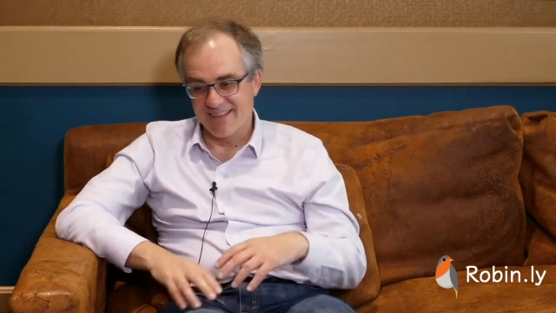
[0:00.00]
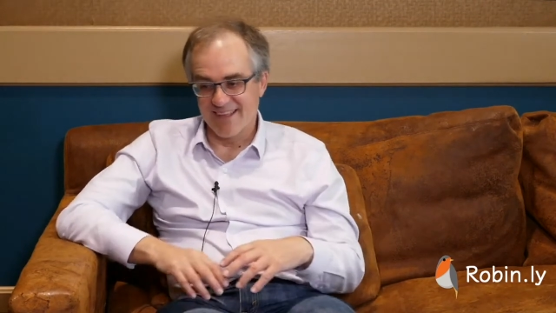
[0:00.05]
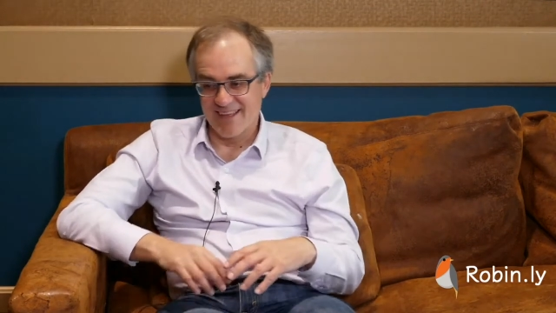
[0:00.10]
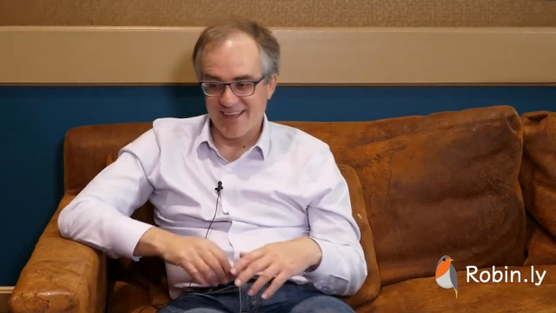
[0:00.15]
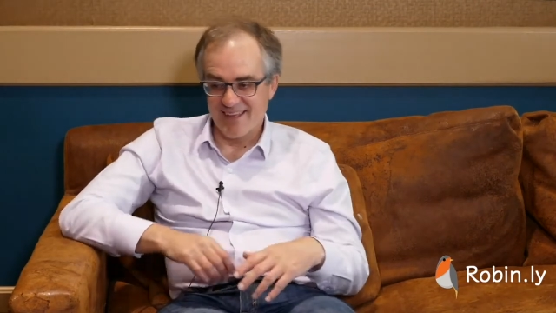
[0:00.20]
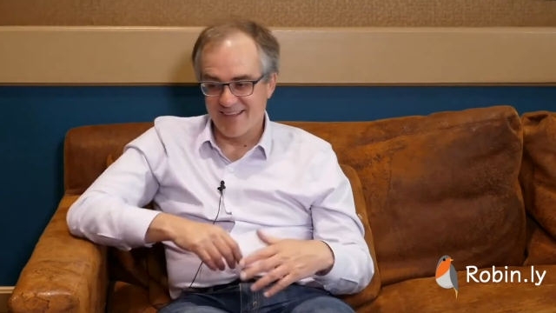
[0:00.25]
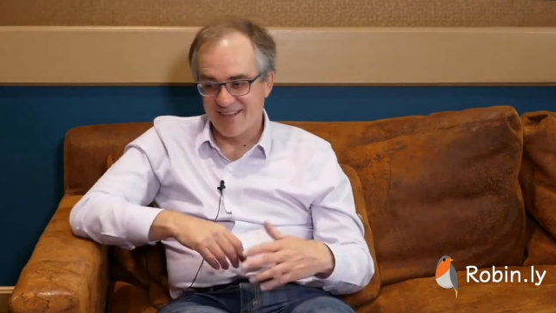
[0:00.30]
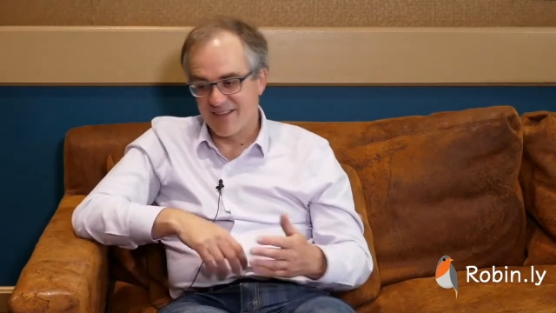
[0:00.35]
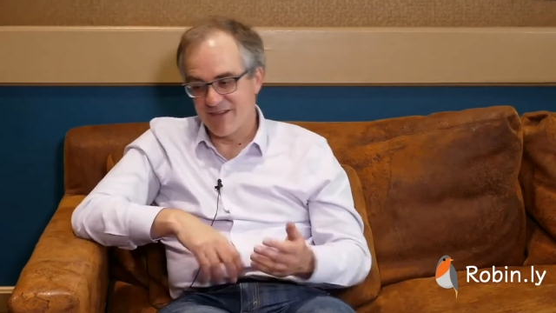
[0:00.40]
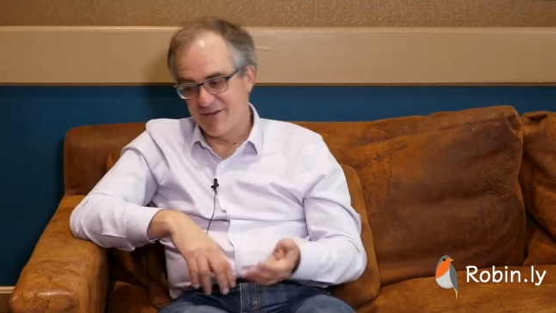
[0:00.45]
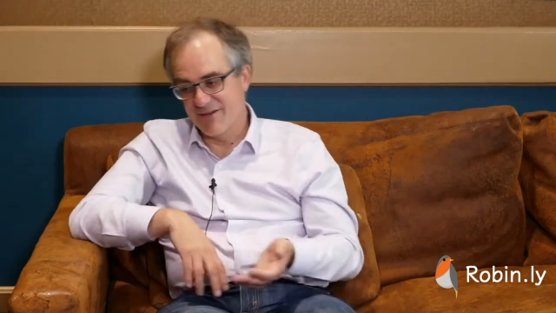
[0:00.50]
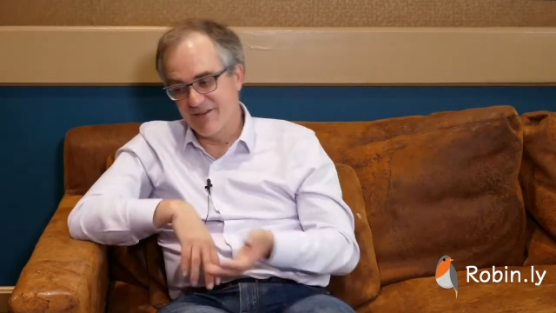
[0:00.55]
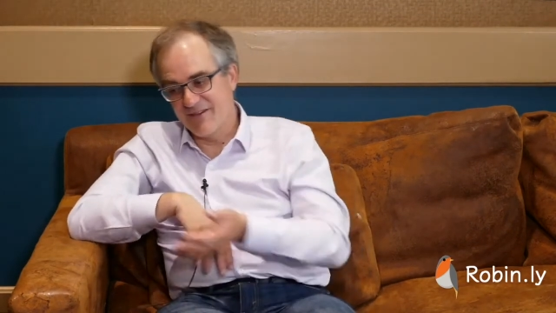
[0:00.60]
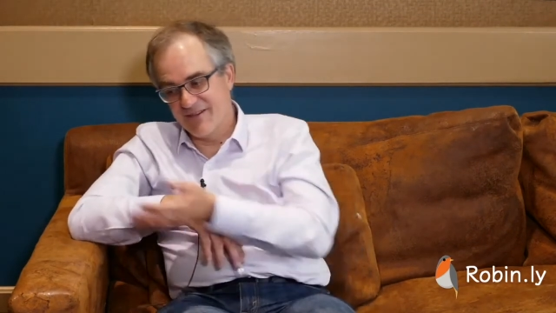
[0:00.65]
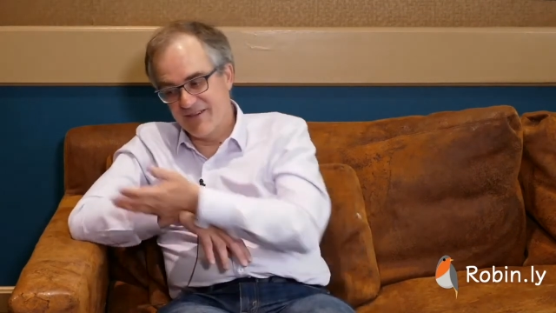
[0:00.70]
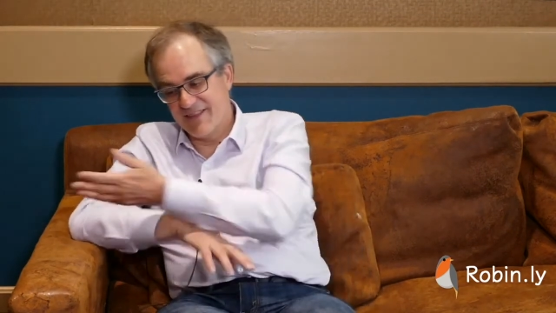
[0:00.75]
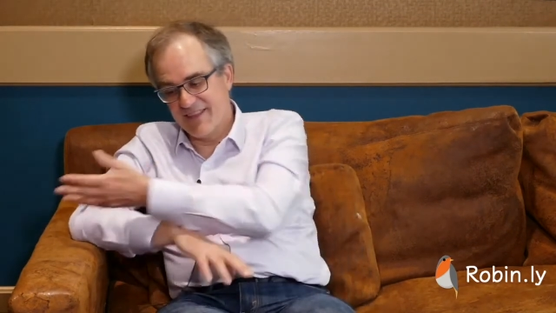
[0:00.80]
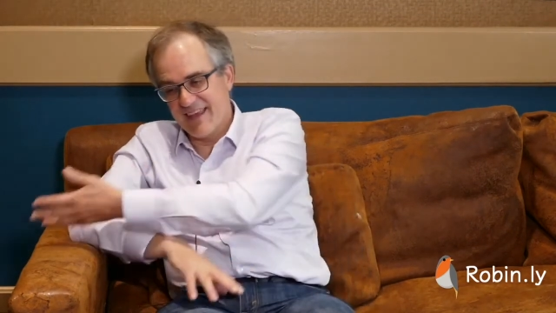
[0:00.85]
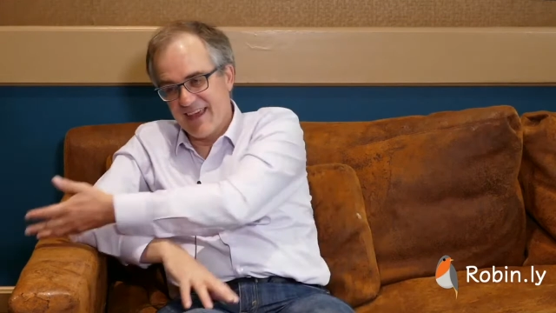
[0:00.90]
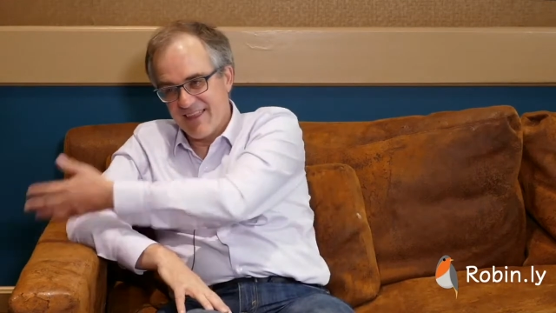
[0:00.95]
leads through
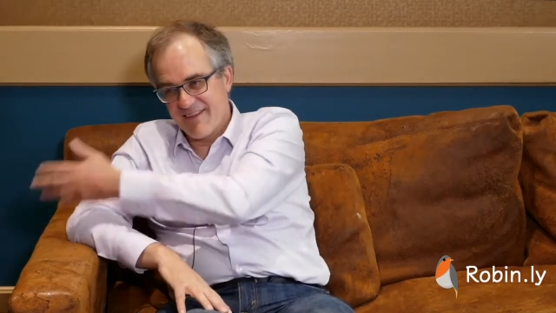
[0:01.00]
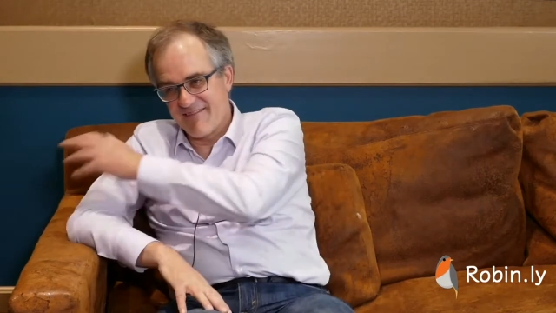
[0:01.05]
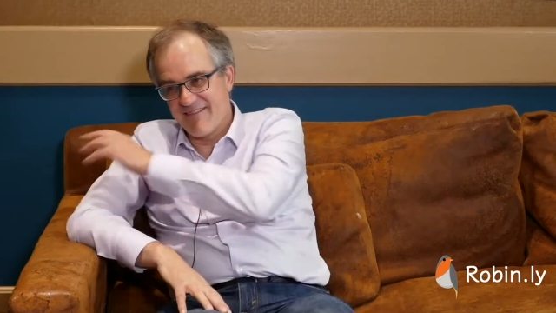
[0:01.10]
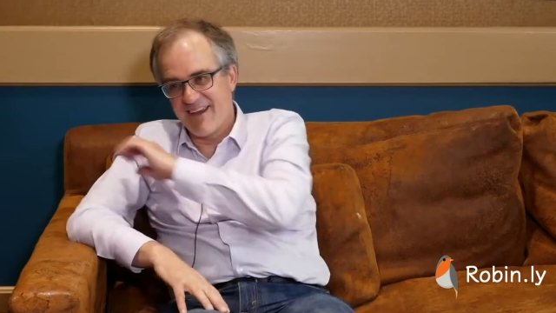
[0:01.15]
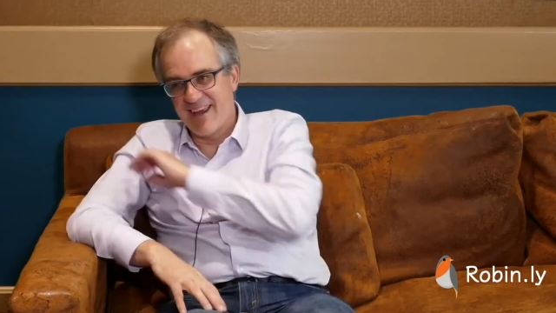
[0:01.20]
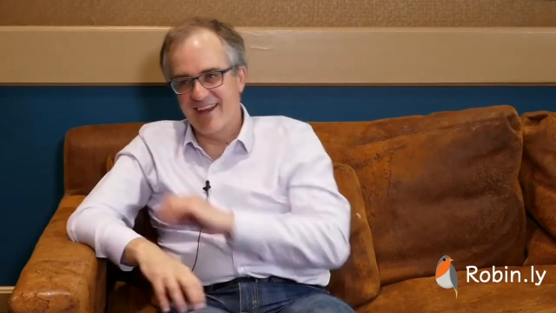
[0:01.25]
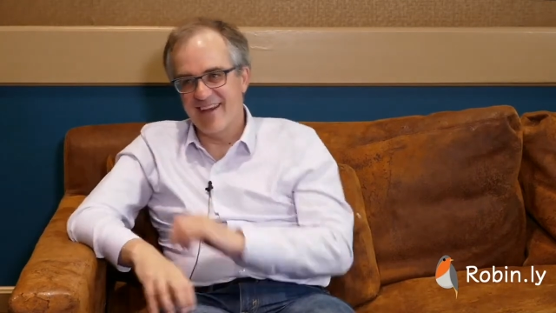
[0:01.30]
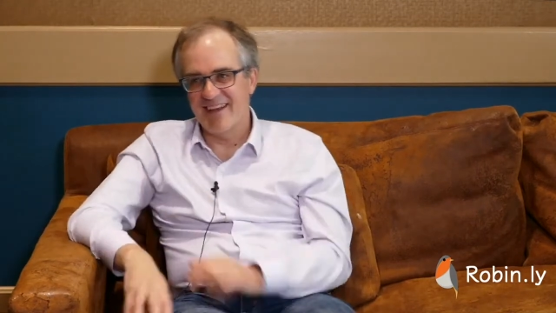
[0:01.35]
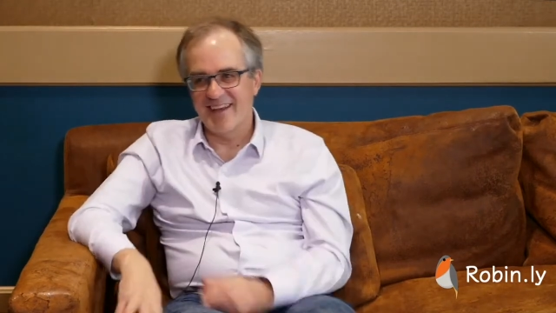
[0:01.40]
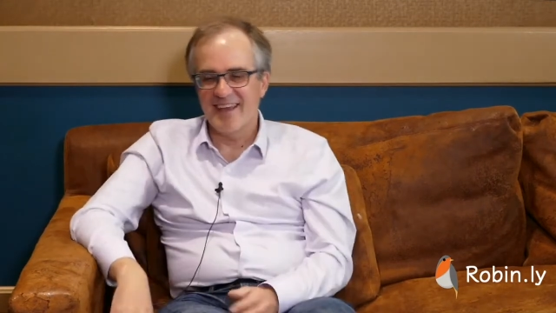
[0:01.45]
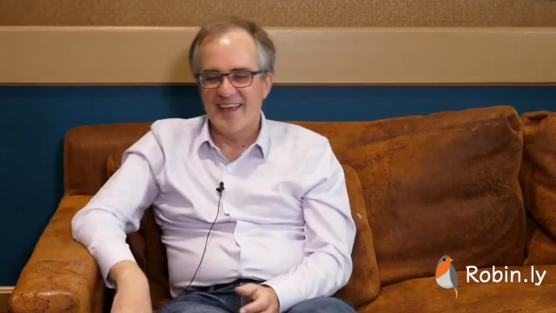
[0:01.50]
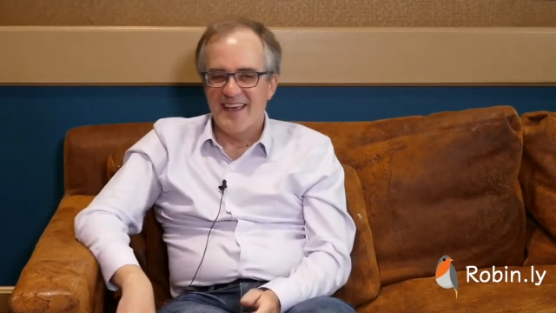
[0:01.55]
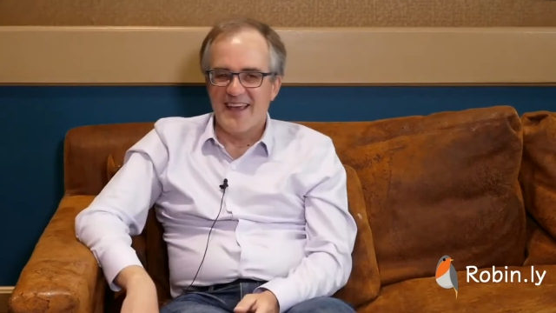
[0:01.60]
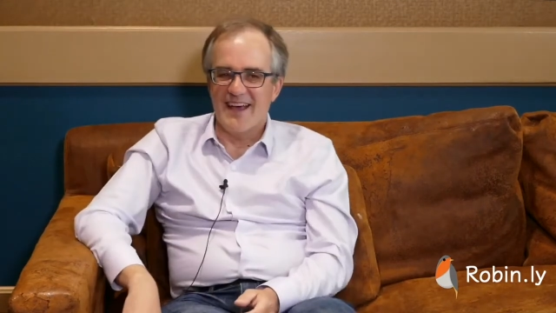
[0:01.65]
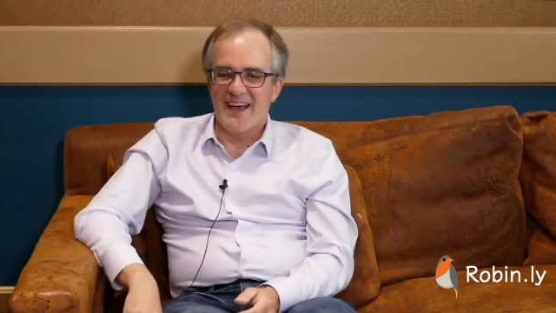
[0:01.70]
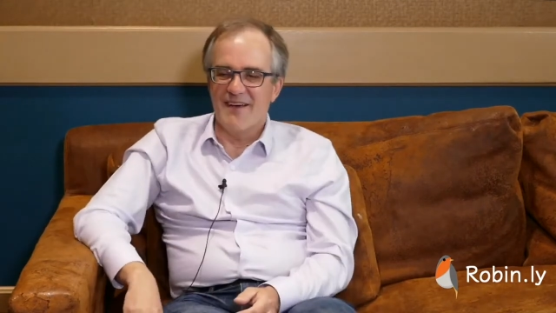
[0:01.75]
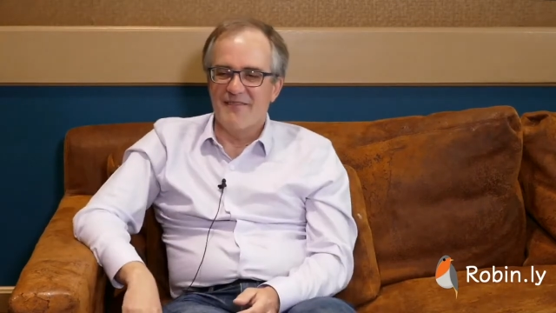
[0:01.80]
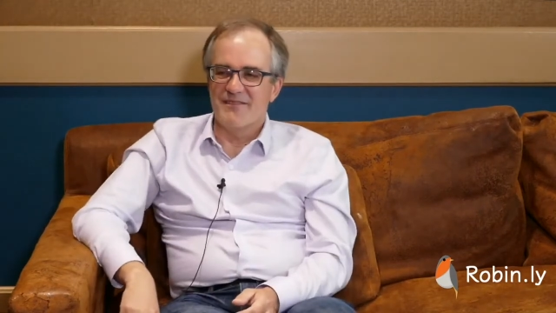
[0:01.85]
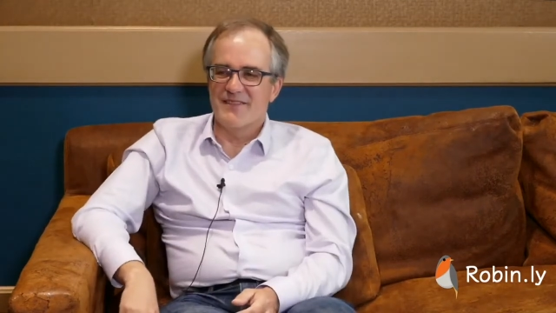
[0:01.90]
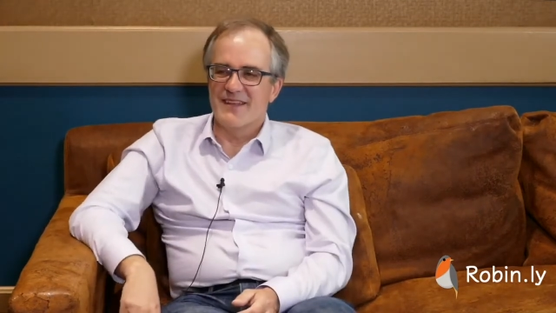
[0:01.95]
to at the other end,
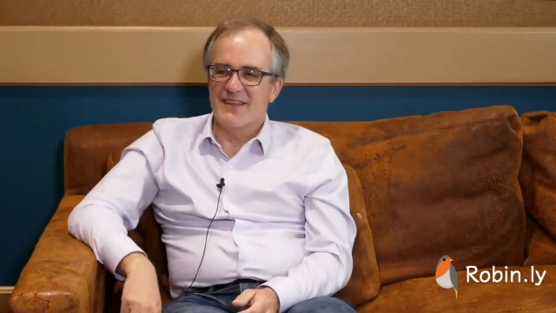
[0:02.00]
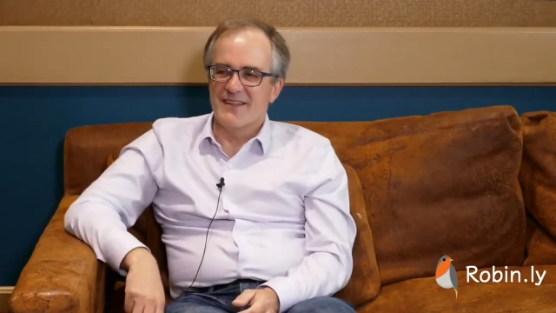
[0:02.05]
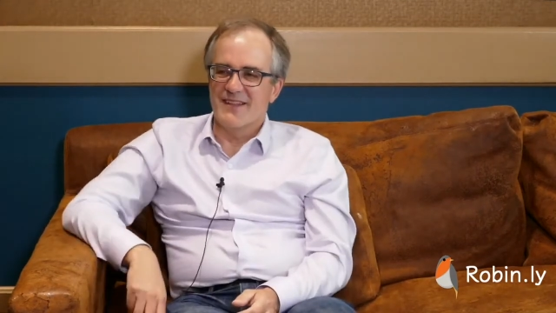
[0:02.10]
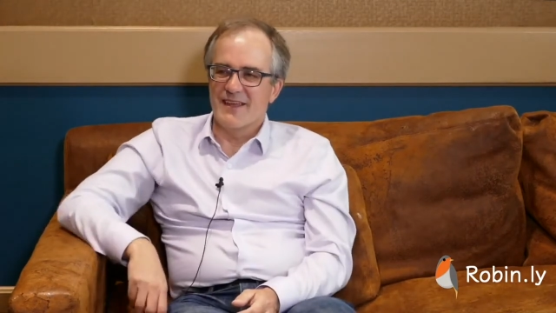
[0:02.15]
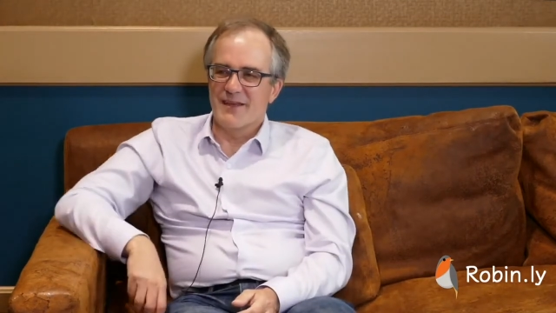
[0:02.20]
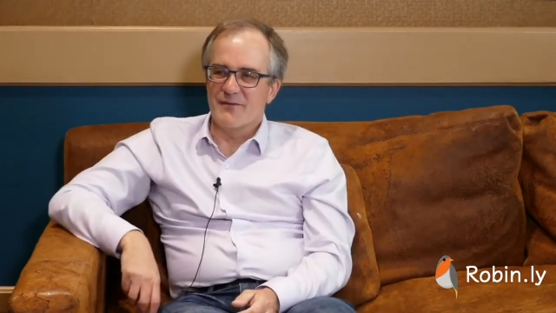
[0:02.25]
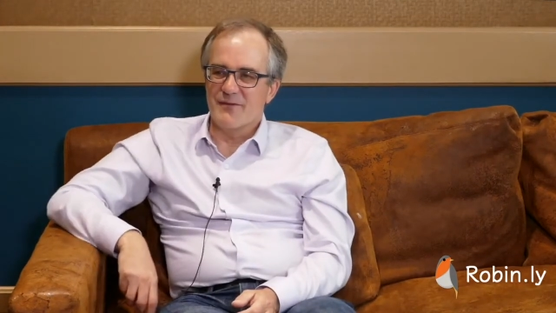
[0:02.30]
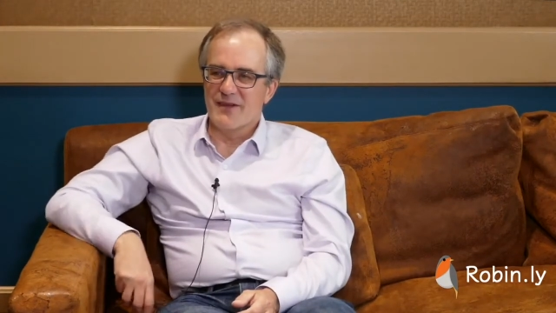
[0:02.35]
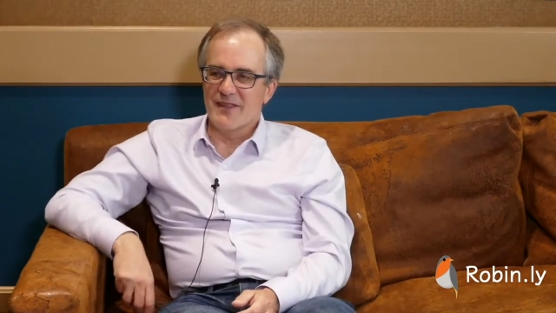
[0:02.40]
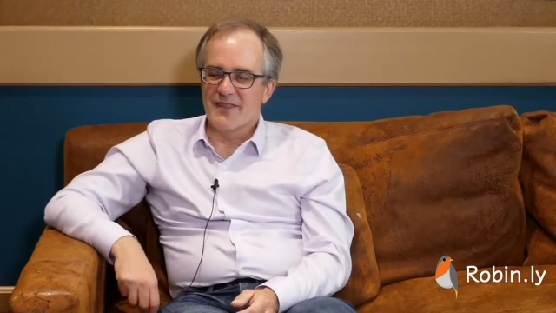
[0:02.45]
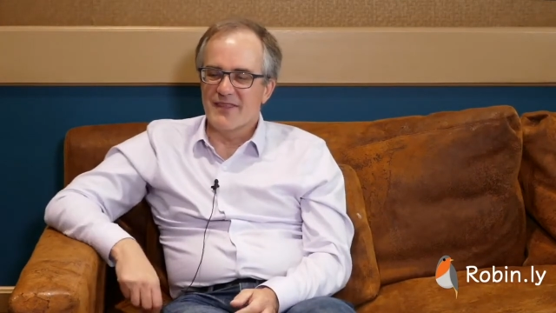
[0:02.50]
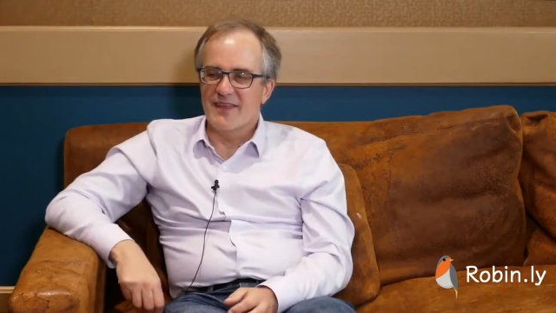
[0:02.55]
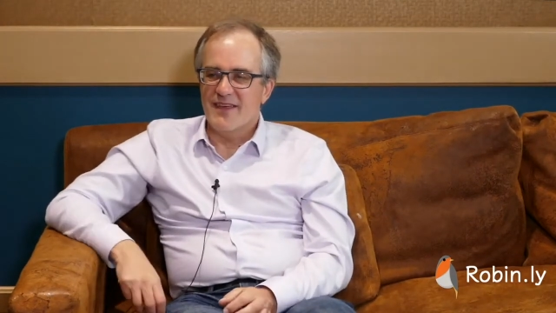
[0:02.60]
um, dealing with